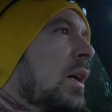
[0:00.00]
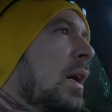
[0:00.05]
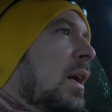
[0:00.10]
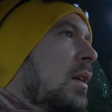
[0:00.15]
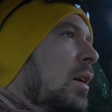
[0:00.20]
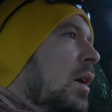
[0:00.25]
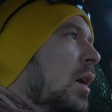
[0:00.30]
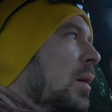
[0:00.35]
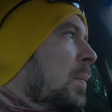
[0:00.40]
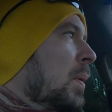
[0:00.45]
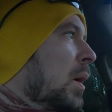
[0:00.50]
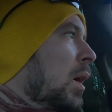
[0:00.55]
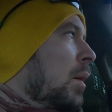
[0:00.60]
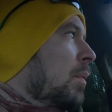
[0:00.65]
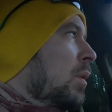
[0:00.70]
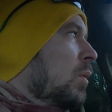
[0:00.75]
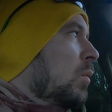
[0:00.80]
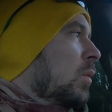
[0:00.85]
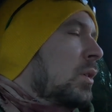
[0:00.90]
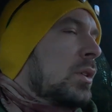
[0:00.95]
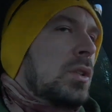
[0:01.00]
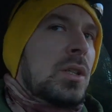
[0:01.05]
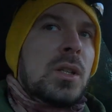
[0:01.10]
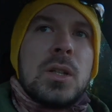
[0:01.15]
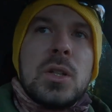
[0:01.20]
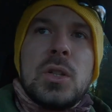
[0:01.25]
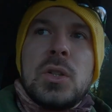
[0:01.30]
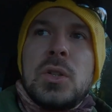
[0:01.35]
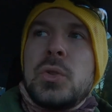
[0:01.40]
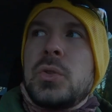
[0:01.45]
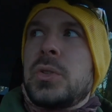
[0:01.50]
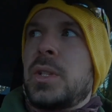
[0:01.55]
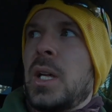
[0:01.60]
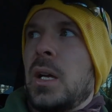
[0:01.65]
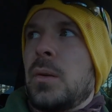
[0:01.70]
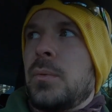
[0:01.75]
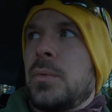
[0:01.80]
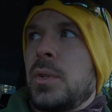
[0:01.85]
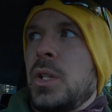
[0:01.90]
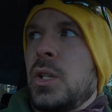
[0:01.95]
I probably would conclude
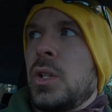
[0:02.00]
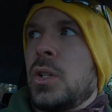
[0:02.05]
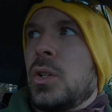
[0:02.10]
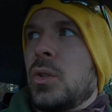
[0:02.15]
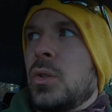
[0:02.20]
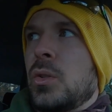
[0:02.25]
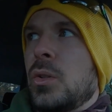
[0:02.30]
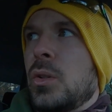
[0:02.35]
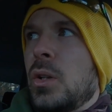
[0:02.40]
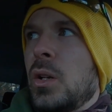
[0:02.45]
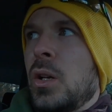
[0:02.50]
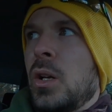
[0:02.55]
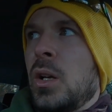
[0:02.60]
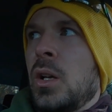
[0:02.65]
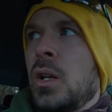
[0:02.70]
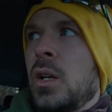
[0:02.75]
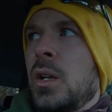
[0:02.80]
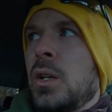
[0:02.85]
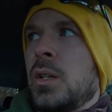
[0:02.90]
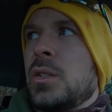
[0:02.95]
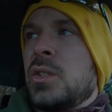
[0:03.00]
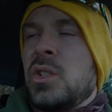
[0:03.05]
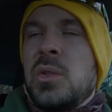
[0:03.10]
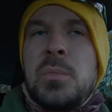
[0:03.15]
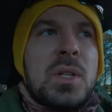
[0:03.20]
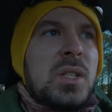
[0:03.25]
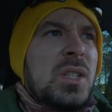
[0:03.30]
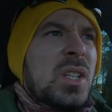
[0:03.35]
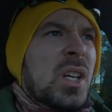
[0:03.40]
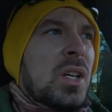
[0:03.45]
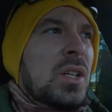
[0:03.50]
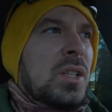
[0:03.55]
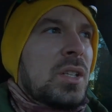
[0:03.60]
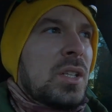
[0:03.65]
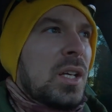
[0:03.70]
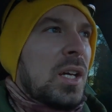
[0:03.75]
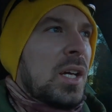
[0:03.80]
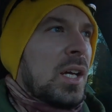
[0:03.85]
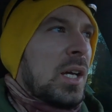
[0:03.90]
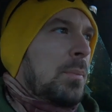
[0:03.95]
that video to be
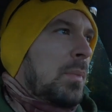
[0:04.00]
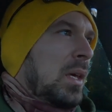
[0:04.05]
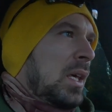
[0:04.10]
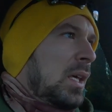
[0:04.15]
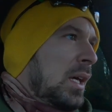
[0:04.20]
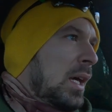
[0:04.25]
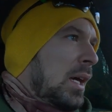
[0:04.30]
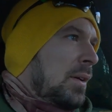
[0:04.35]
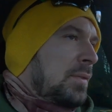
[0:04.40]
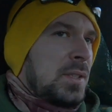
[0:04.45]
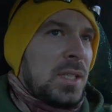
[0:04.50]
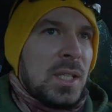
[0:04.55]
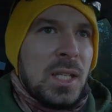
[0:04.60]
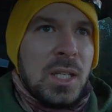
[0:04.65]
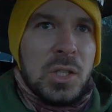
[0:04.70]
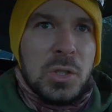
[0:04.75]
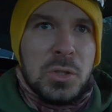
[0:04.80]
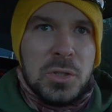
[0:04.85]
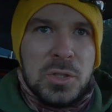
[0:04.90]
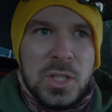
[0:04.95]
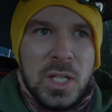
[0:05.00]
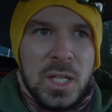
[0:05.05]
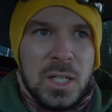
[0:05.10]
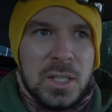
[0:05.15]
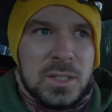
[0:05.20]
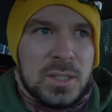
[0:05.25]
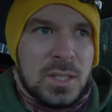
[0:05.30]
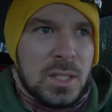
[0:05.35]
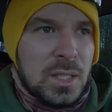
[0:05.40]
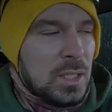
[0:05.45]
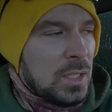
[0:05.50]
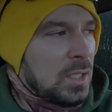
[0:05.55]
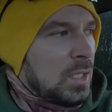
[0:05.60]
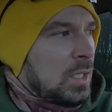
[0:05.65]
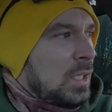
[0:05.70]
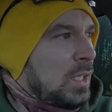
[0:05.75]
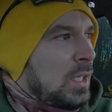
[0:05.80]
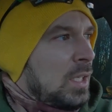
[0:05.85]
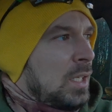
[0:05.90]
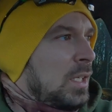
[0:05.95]
done. I may have to interject
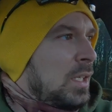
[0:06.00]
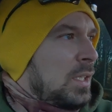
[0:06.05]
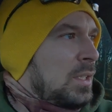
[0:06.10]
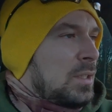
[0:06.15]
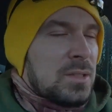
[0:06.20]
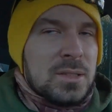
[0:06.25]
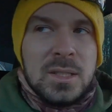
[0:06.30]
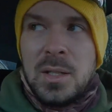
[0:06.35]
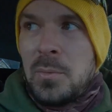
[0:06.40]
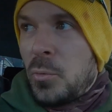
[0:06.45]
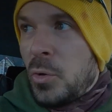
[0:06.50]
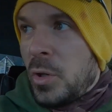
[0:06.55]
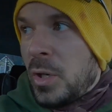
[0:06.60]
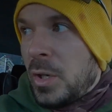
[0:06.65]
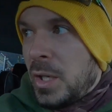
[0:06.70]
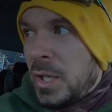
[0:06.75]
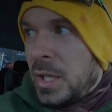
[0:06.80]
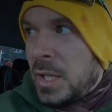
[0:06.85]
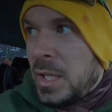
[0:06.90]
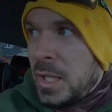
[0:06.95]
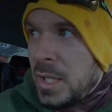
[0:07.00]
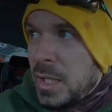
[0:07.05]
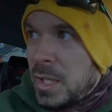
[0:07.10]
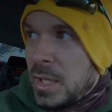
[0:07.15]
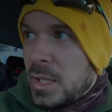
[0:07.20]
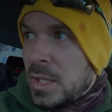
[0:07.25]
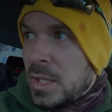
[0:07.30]
somewhere in it,